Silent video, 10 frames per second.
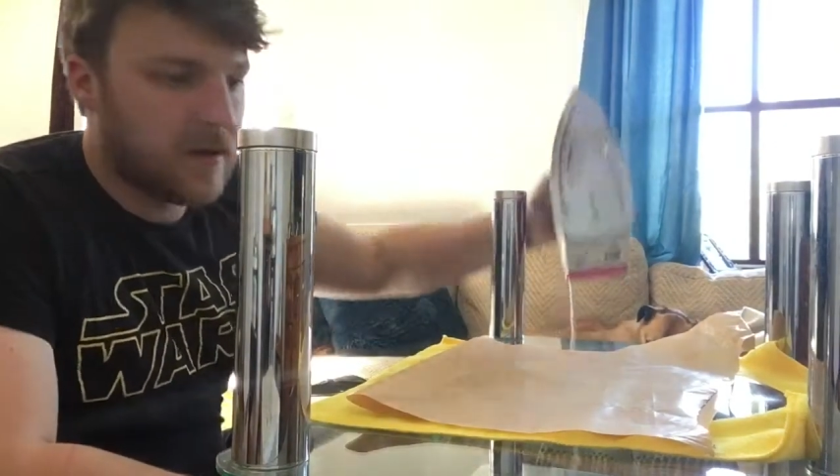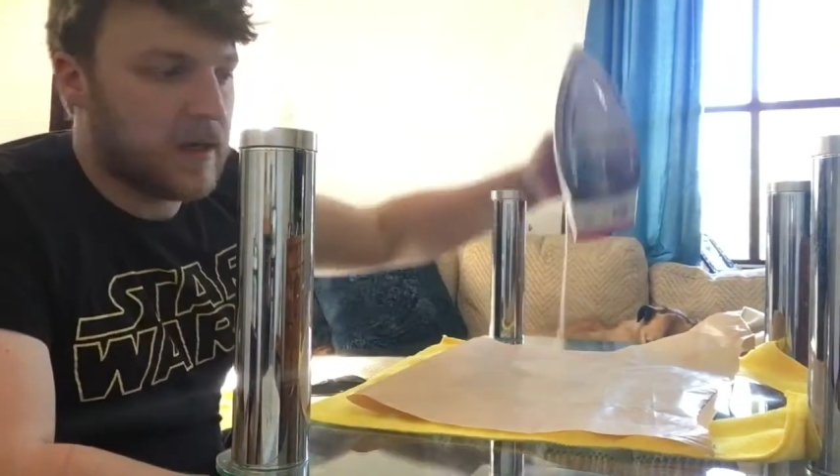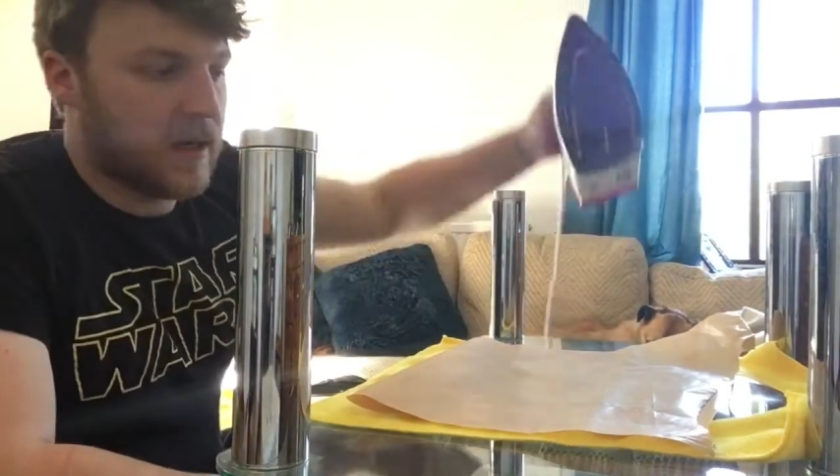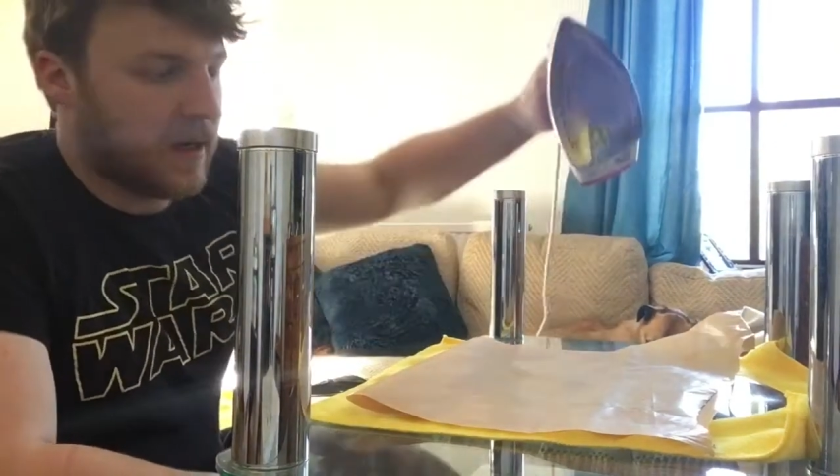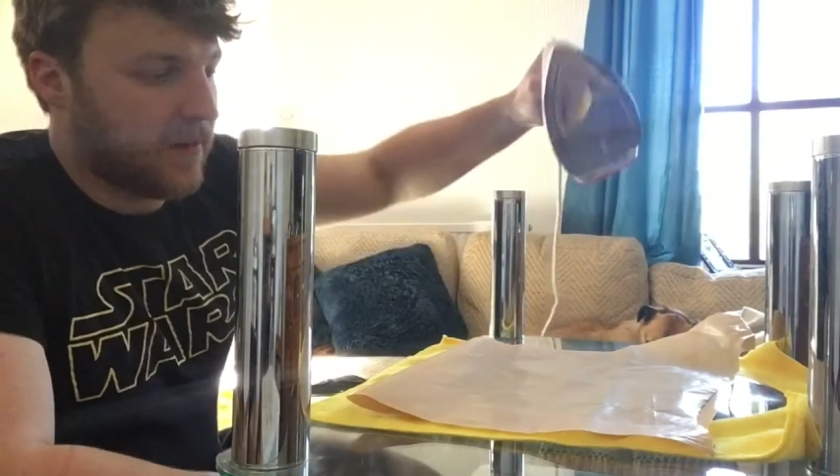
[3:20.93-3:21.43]

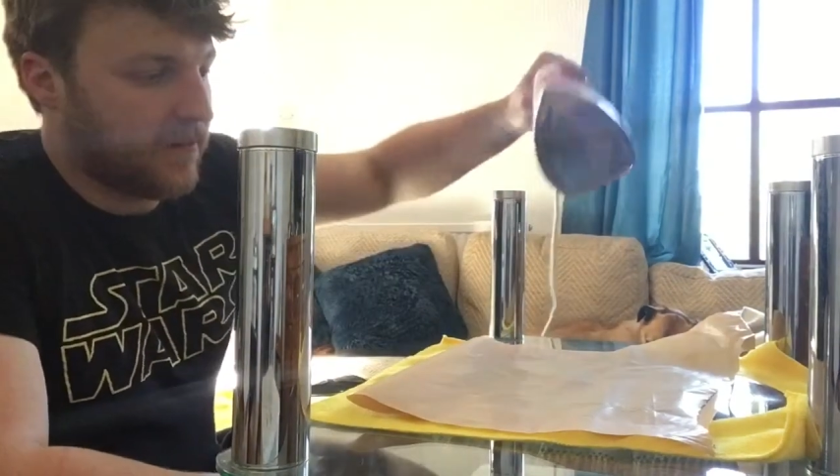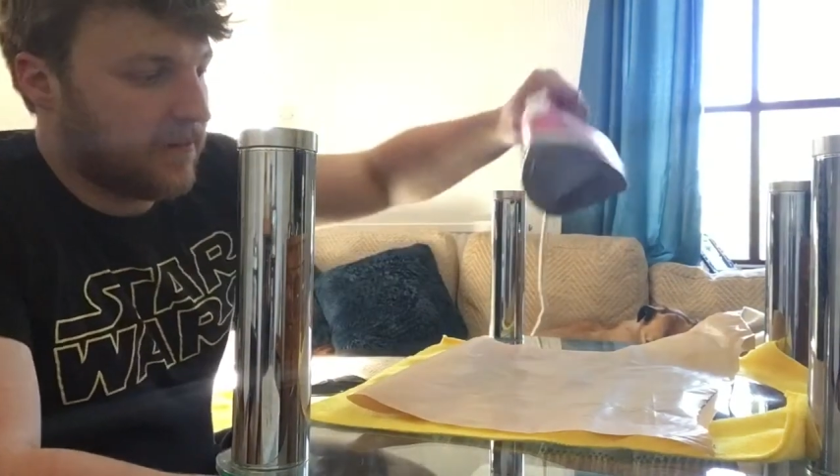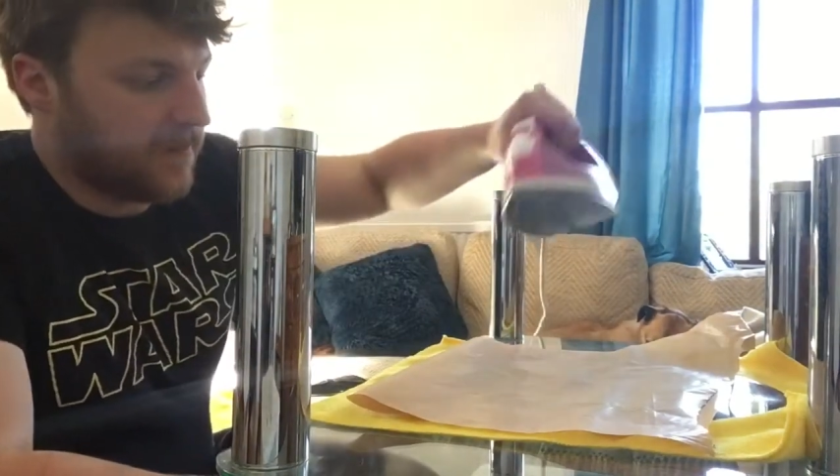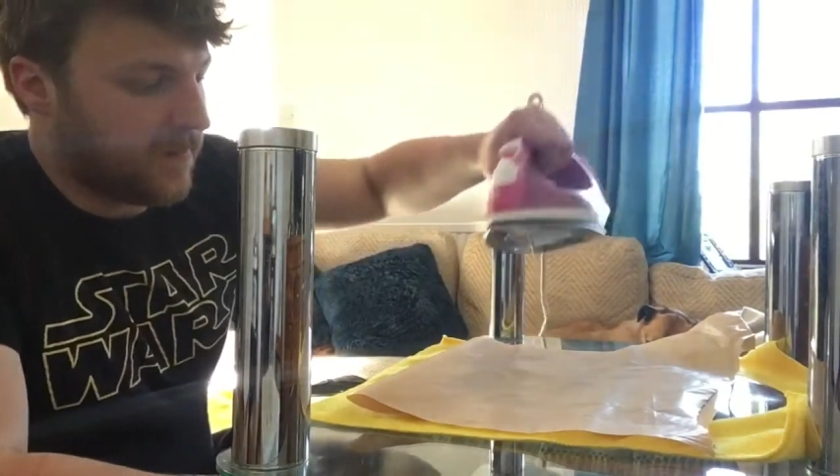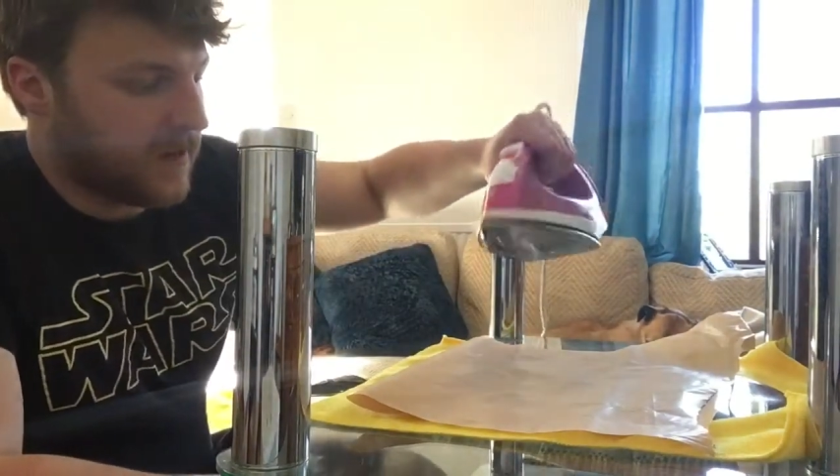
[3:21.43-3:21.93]
Yeah,
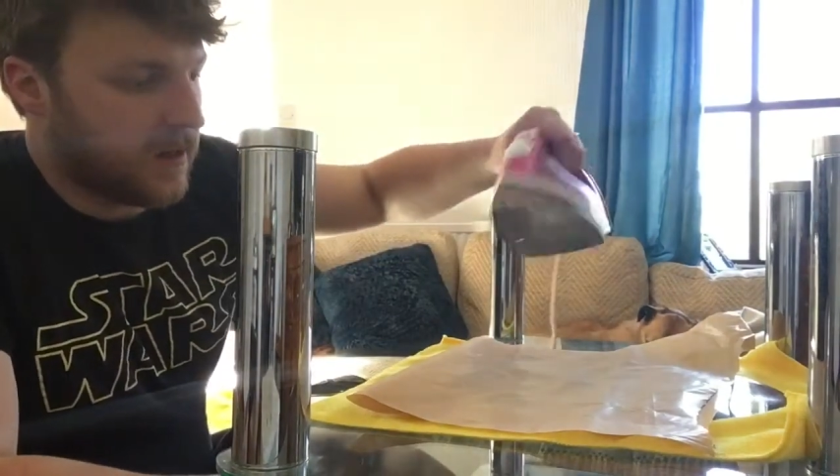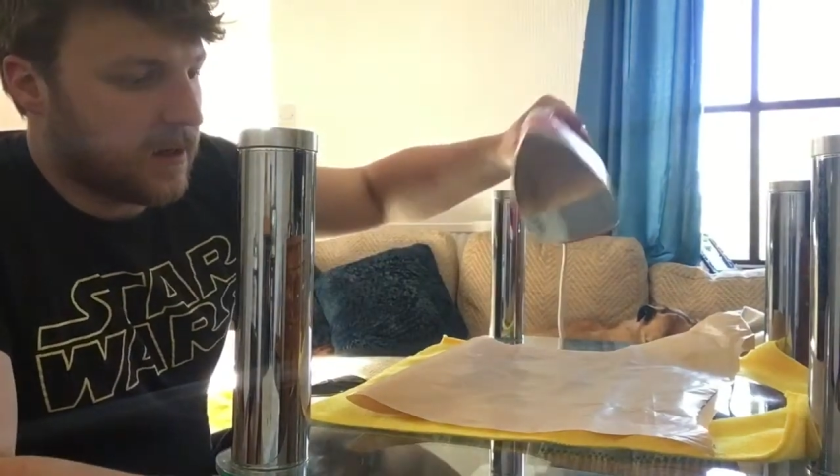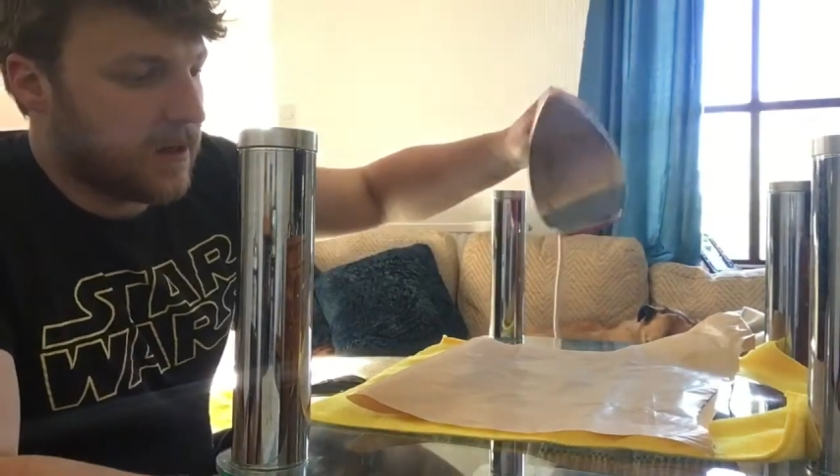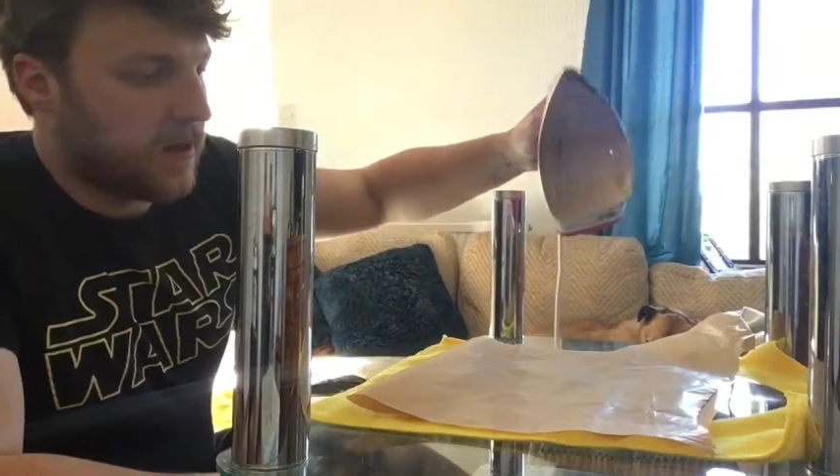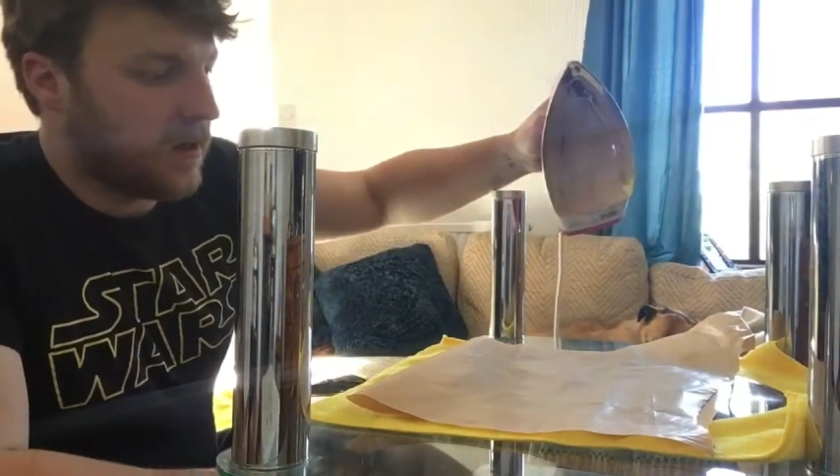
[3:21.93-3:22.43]

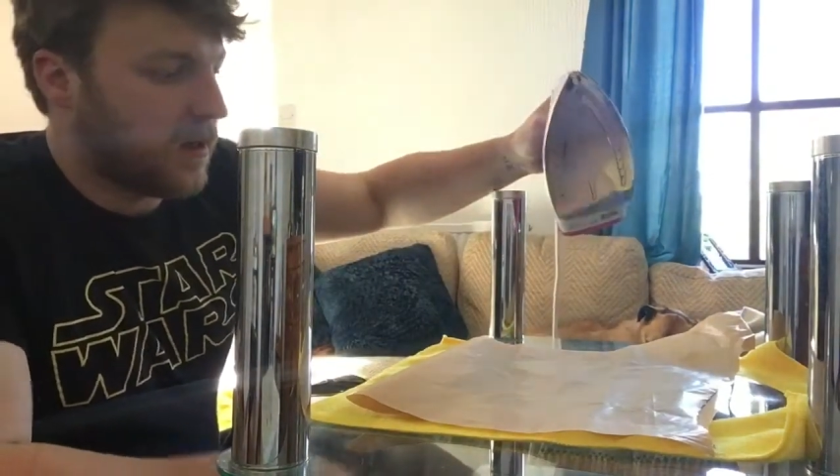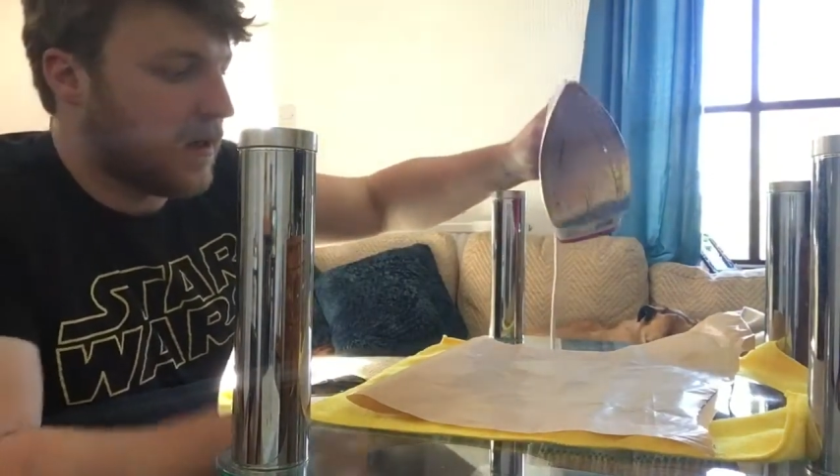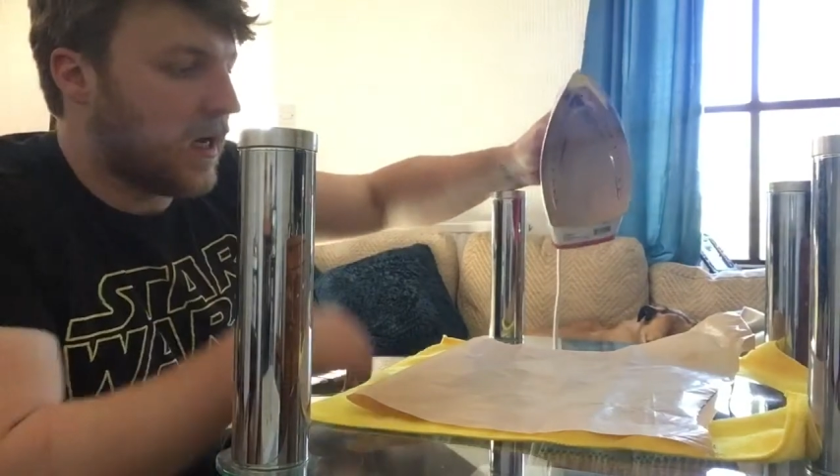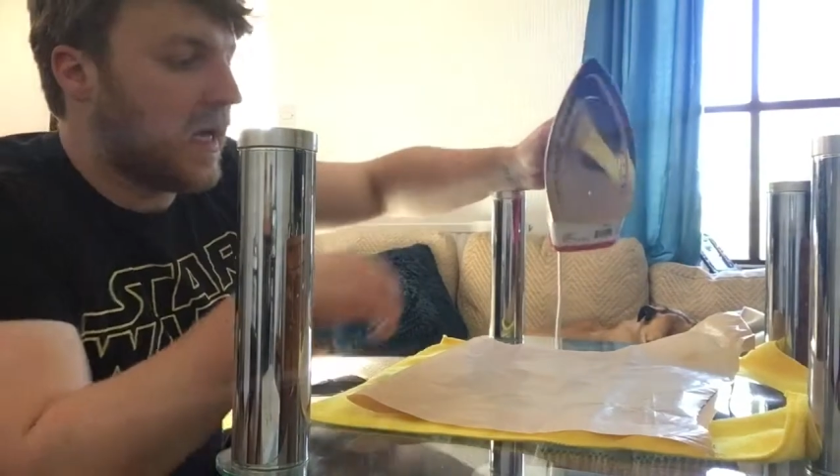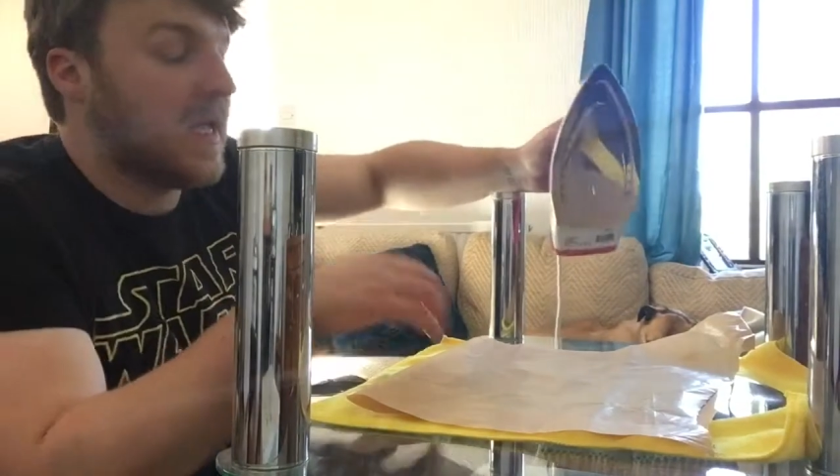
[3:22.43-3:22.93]

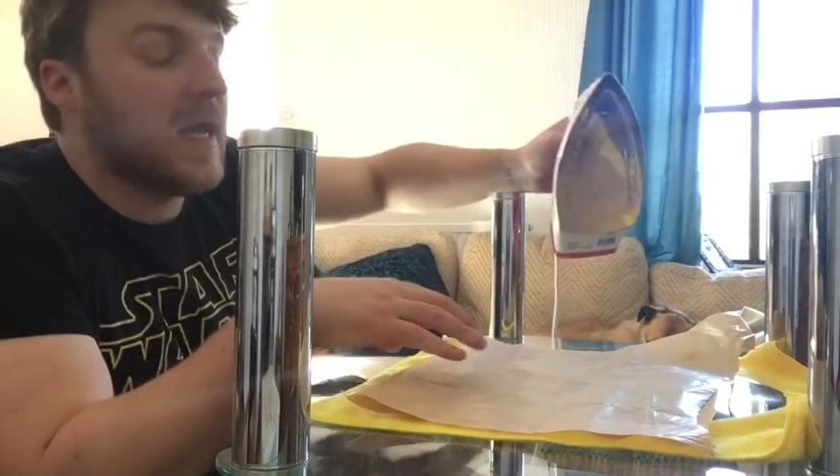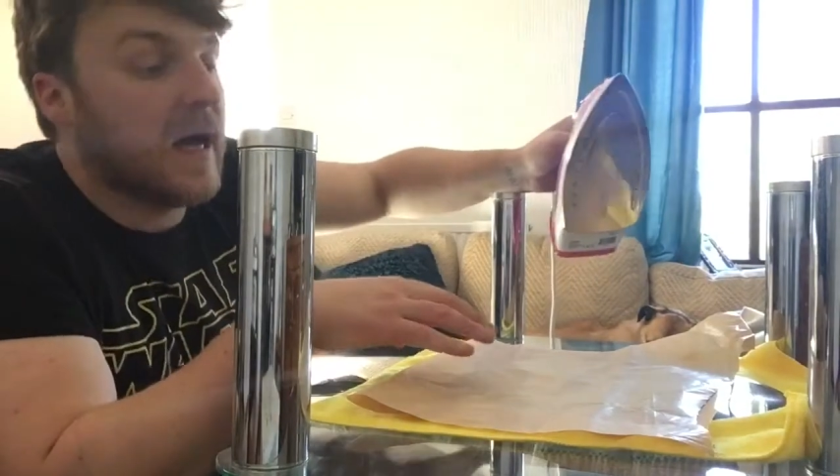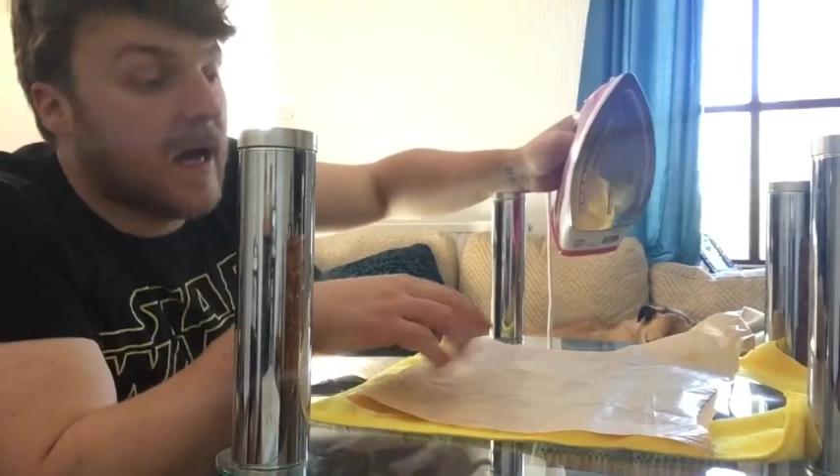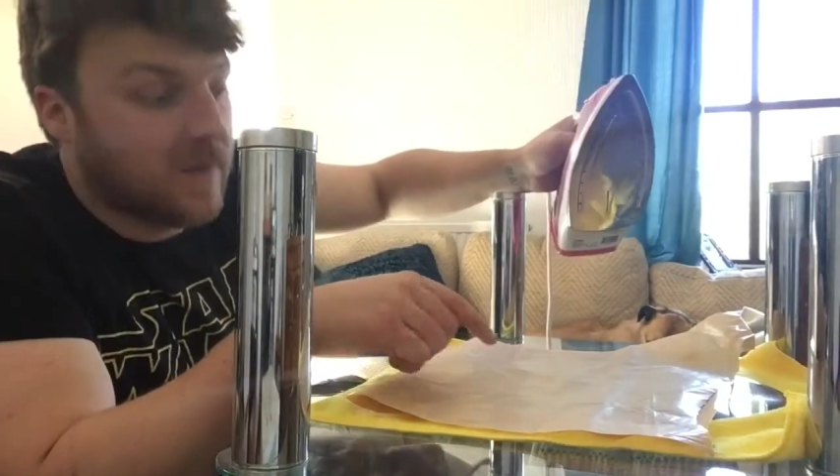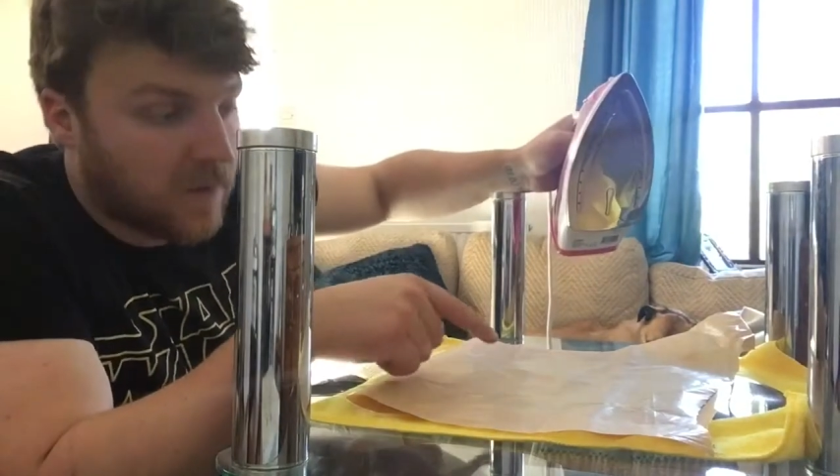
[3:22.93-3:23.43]
I